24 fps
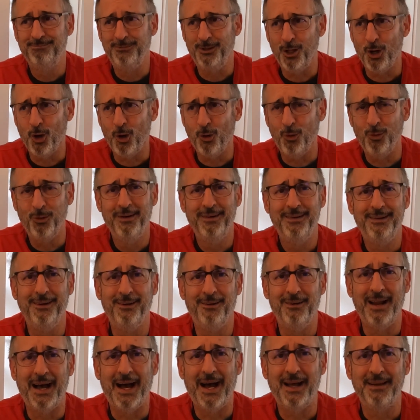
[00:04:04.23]
No,
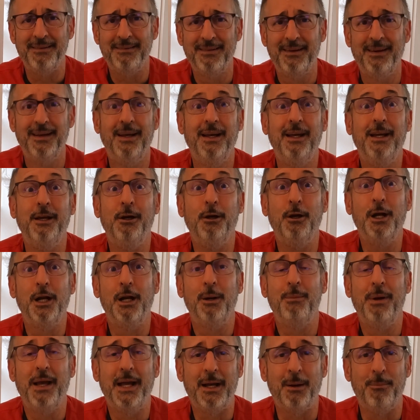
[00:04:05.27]
you're not. You're going
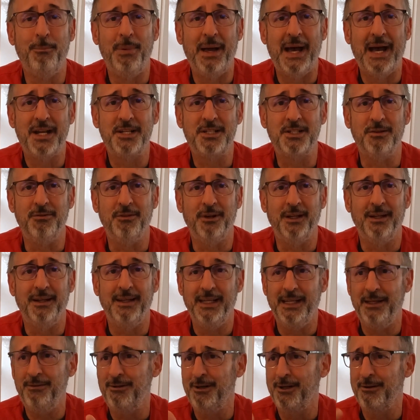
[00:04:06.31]
to make a batch of it.
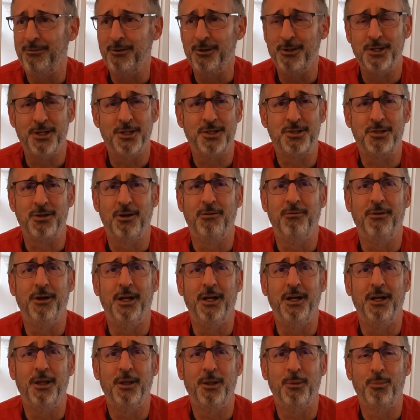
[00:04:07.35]
Even if you're just serving
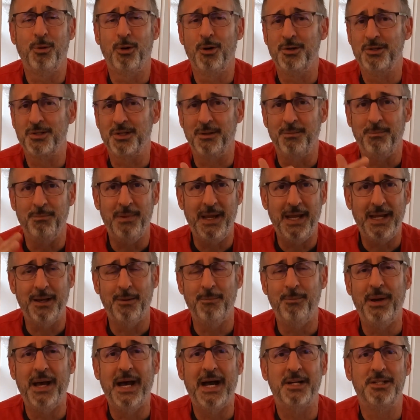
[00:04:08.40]
another person, make
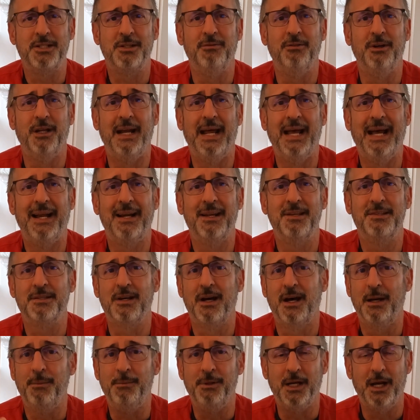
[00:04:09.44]
a batch of it ahead of
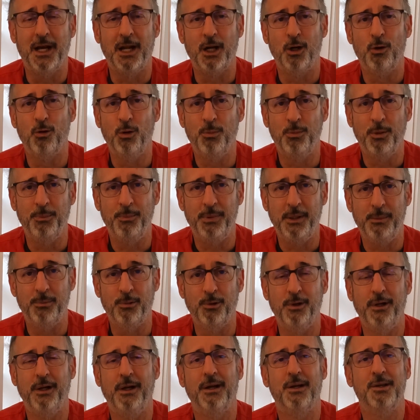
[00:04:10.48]
time. You got a group of
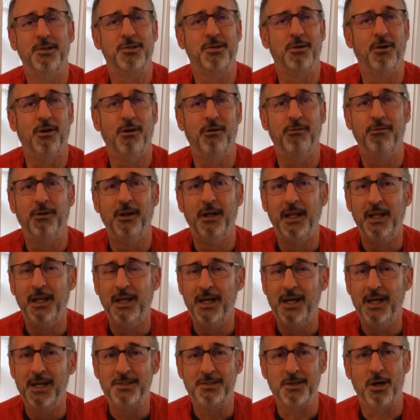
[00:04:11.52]
people you're going to serve.
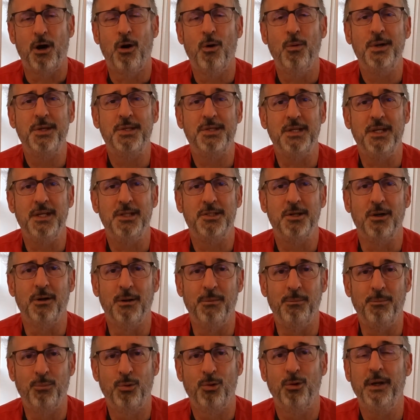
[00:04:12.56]
It's always easier
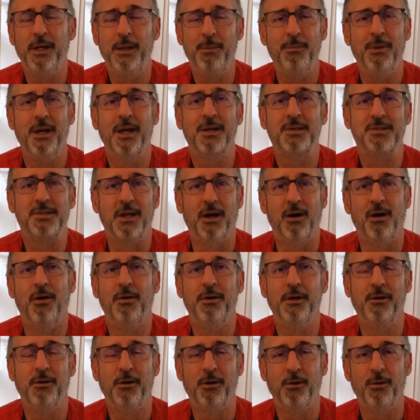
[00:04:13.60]
to pre-mix
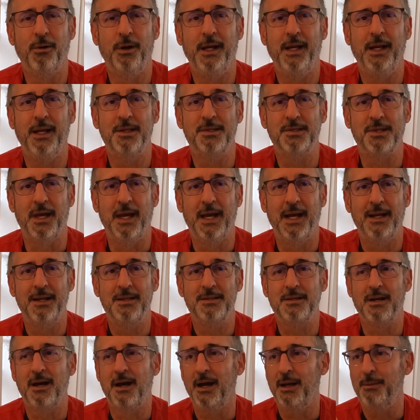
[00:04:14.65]
all your ingredients ahead
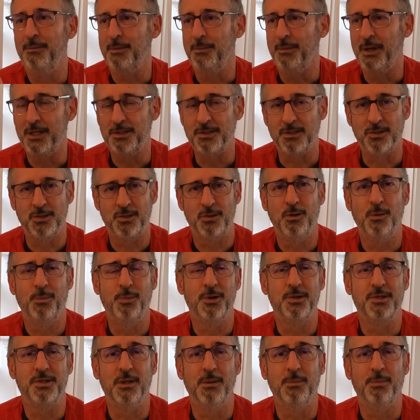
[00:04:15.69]
of time. It makes it
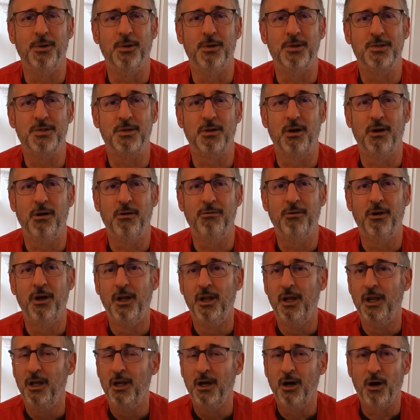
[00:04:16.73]
super simple to serve.
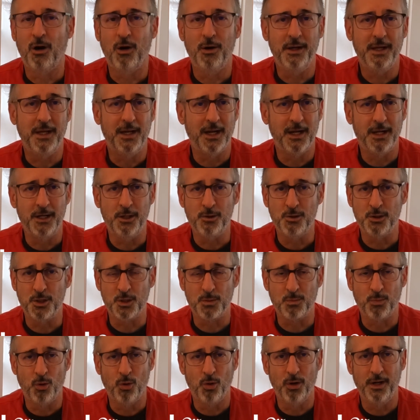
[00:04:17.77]
All you got to do is
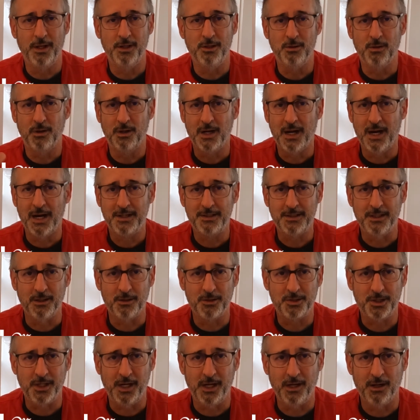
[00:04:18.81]
just pour it into a
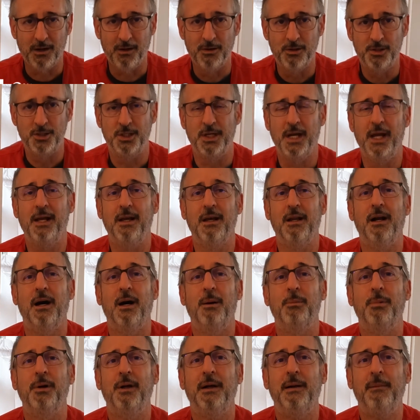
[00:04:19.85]
cocktail shaker, shake it
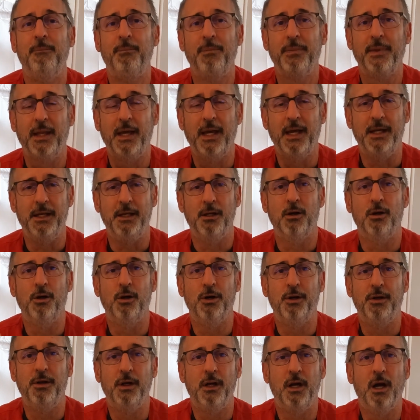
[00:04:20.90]
up, and you're
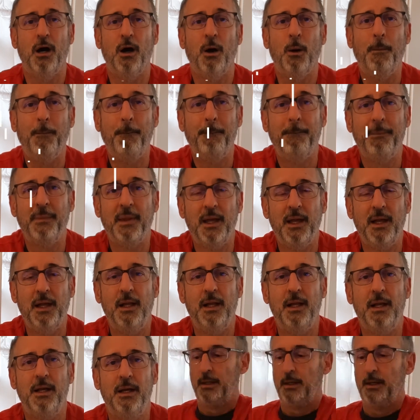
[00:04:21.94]
good to go.
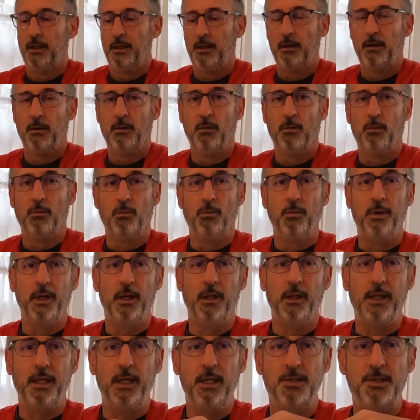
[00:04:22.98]

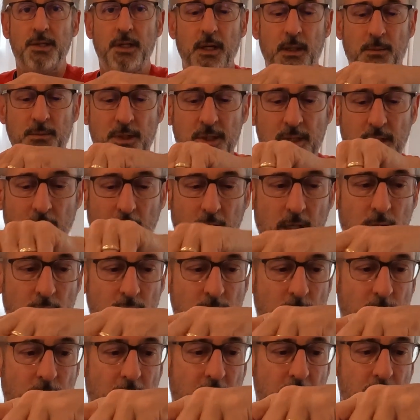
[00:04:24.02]
Real easy. I'm just going to
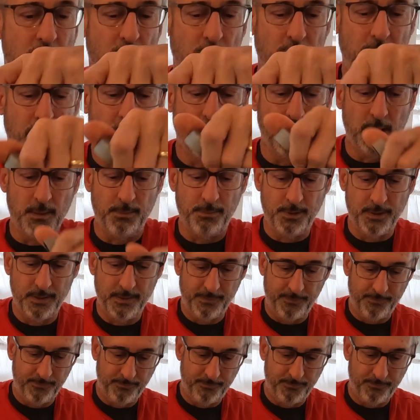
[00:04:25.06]
use a measuring cup.